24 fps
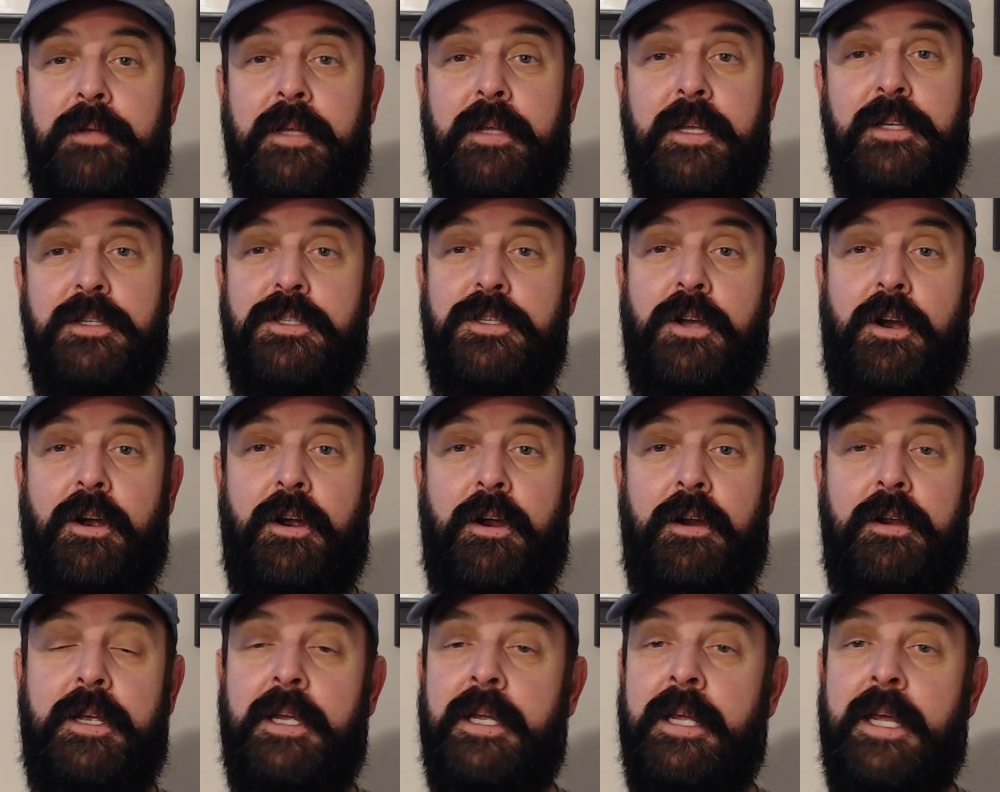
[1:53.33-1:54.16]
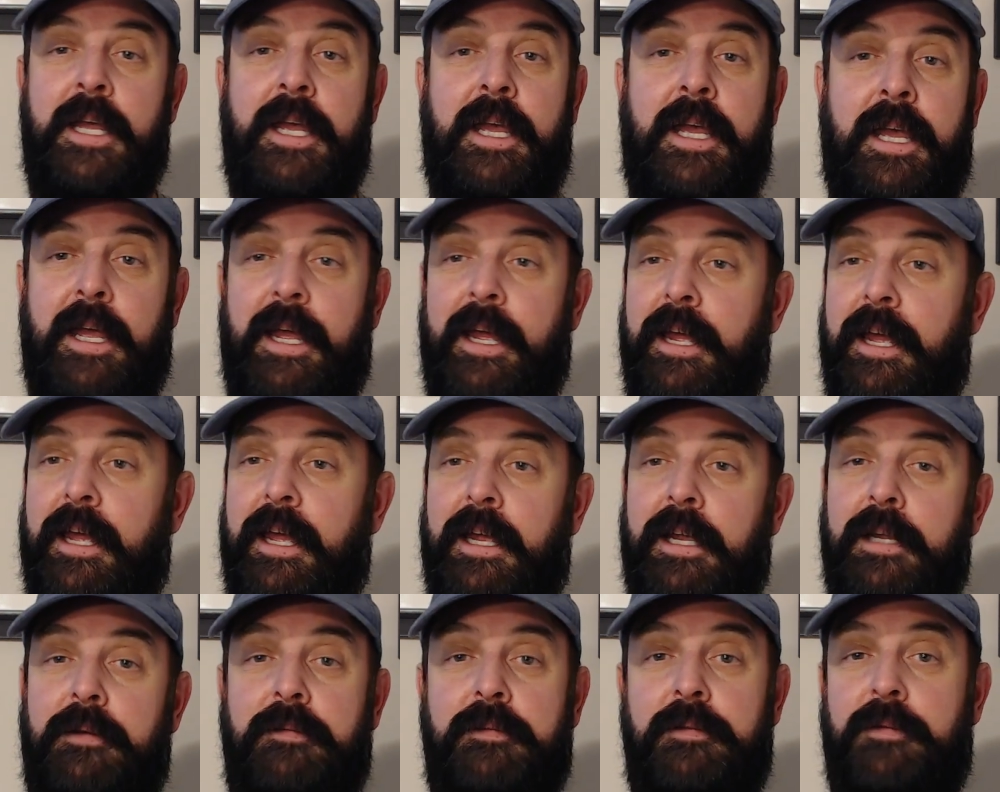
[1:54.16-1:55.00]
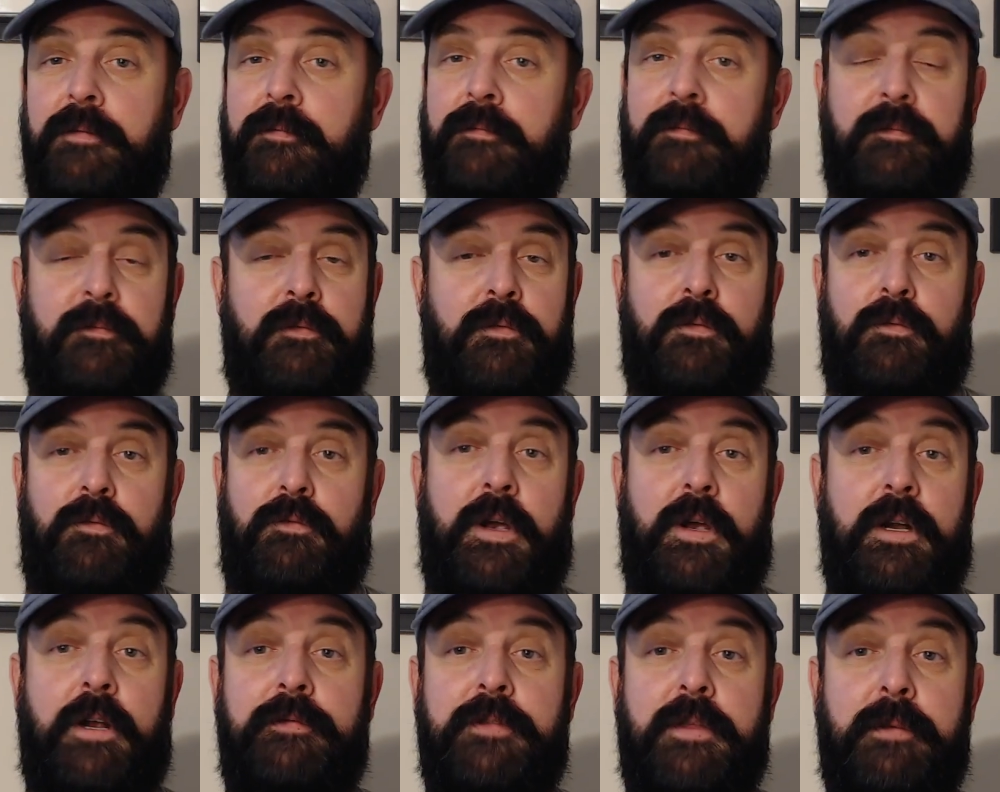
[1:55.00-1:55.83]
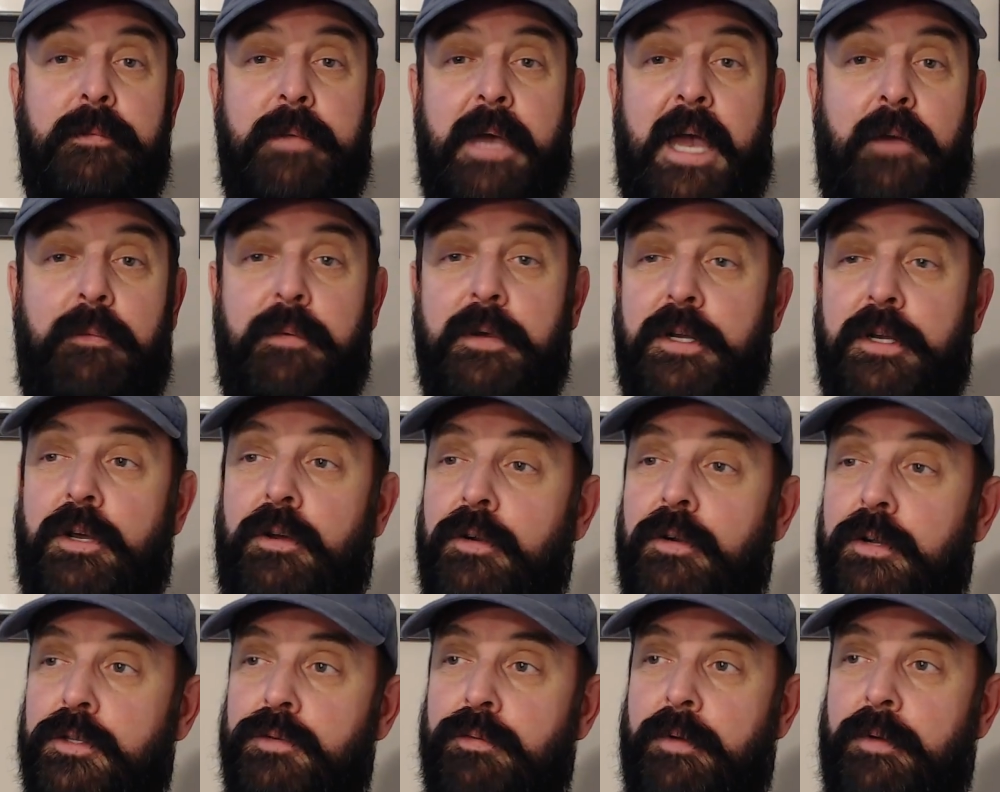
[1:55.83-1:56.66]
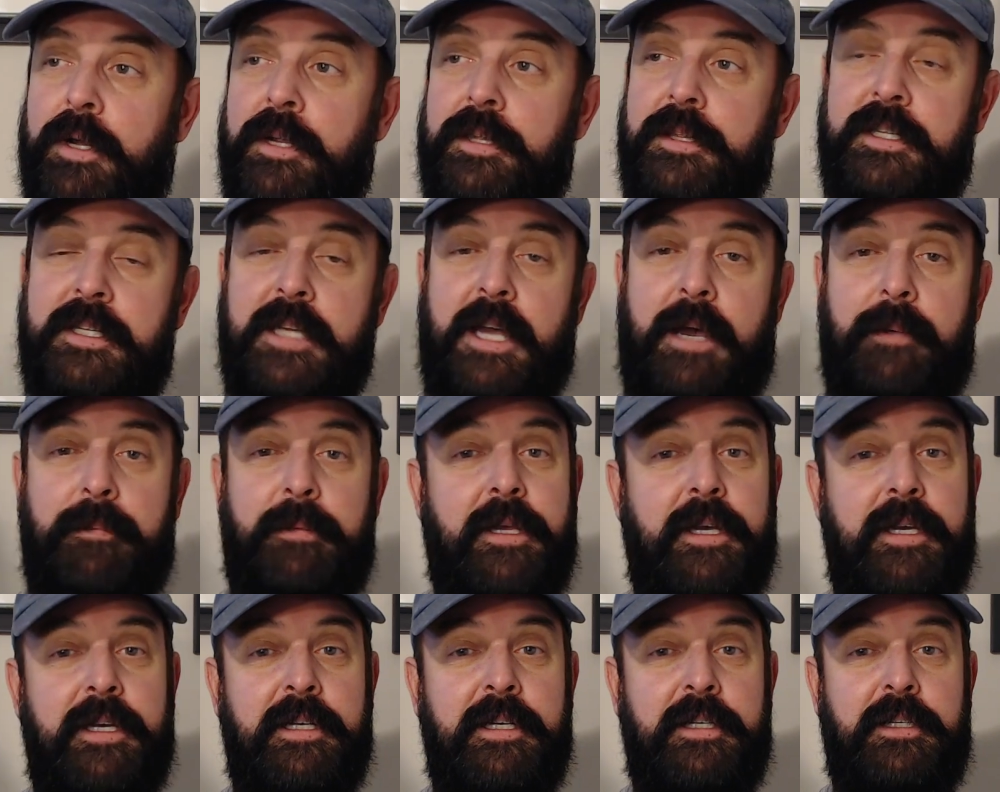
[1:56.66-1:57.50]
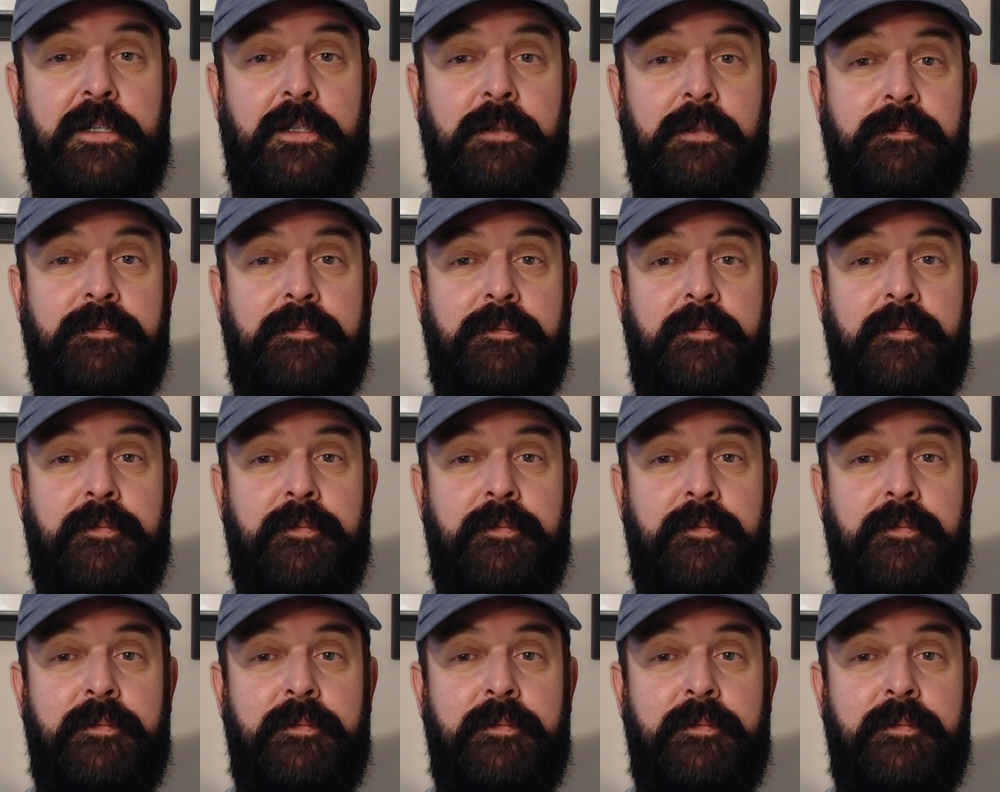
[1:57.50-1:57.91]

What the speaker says: It's dark, and right off the bat, we noticed right at the top of the hill,